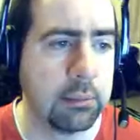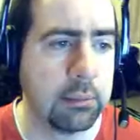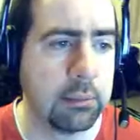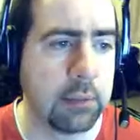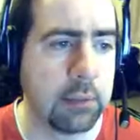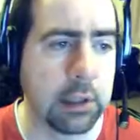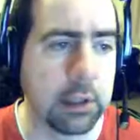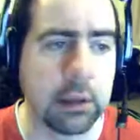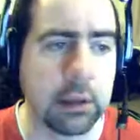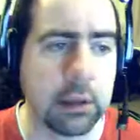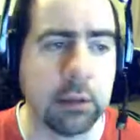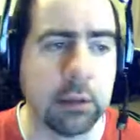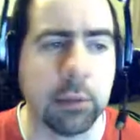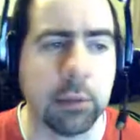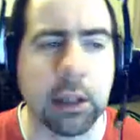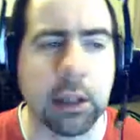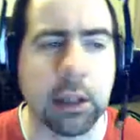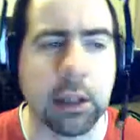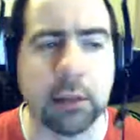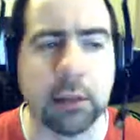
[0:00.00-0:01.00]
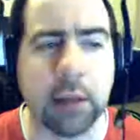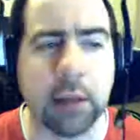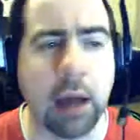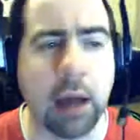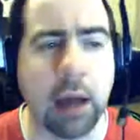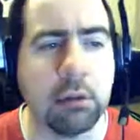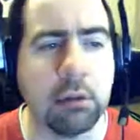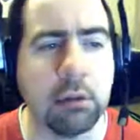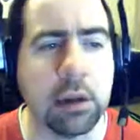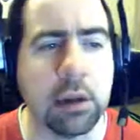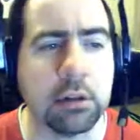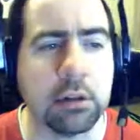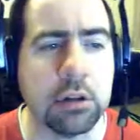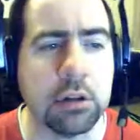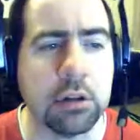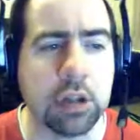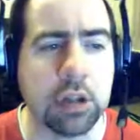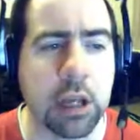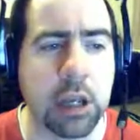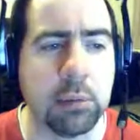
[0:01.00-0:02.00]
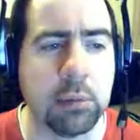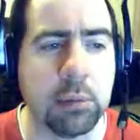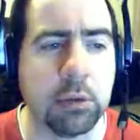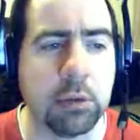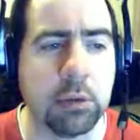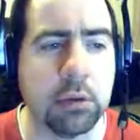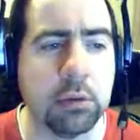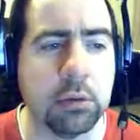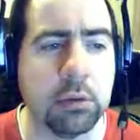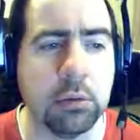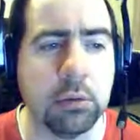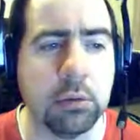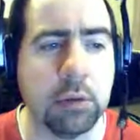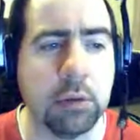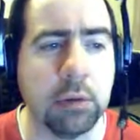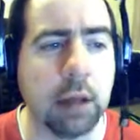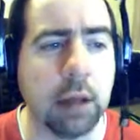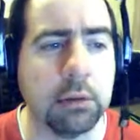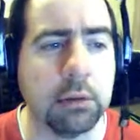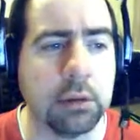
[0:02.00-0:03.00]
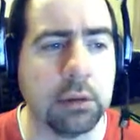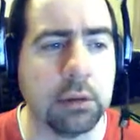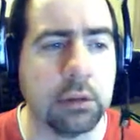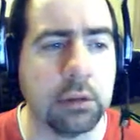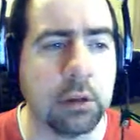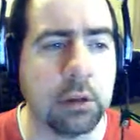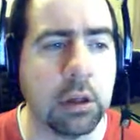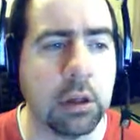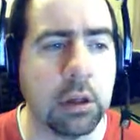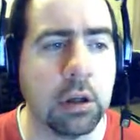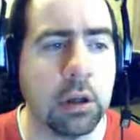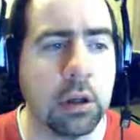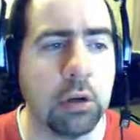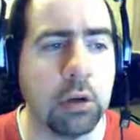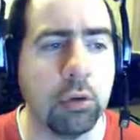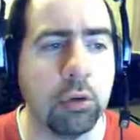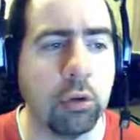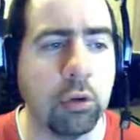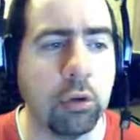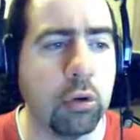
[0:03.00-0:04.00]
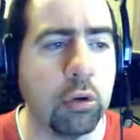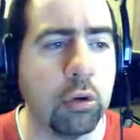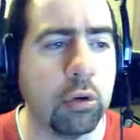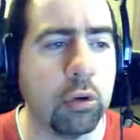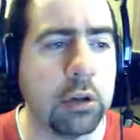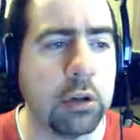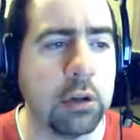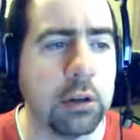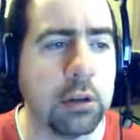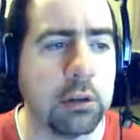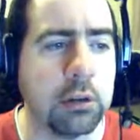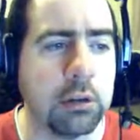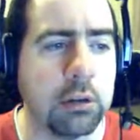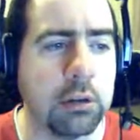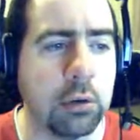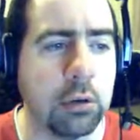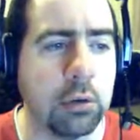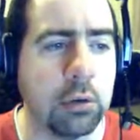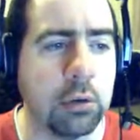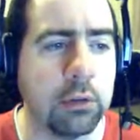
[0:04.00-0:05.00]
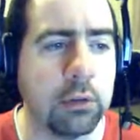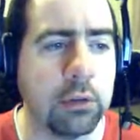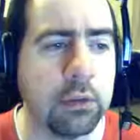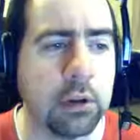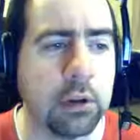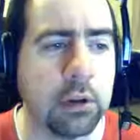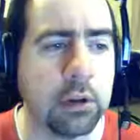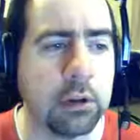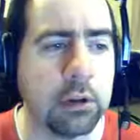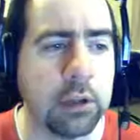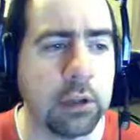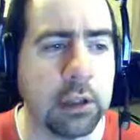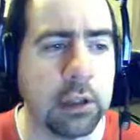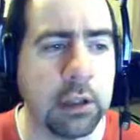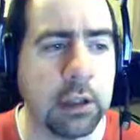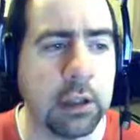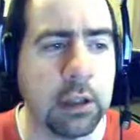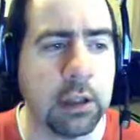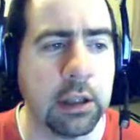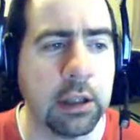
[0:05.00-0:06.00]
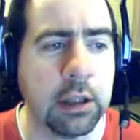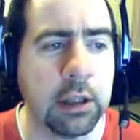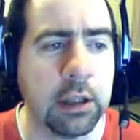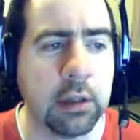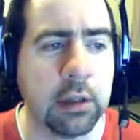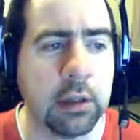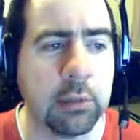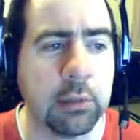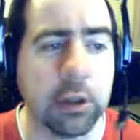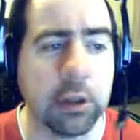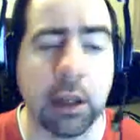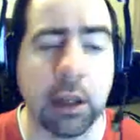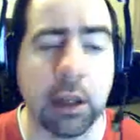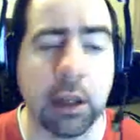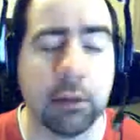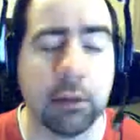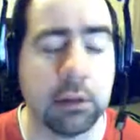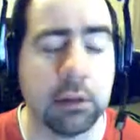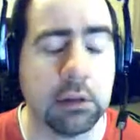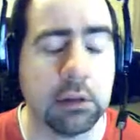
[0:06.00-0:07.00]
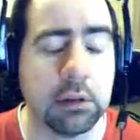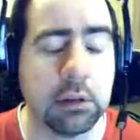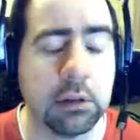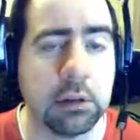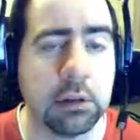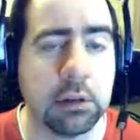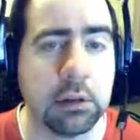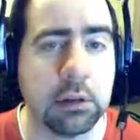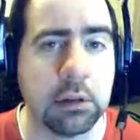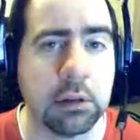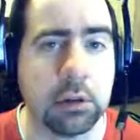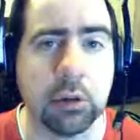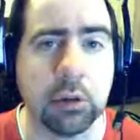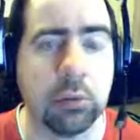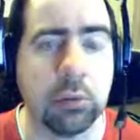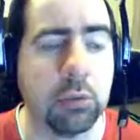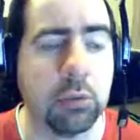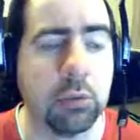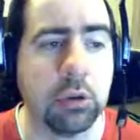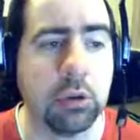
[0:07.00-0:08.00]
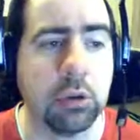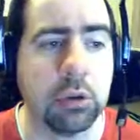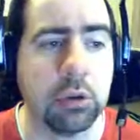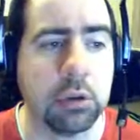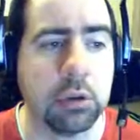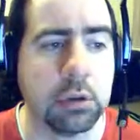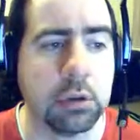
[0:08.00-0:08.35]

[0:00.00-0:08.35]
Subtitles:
and in this place now rests the shape of the two lovers, drawn in the snow flurry, but the lovers are no more.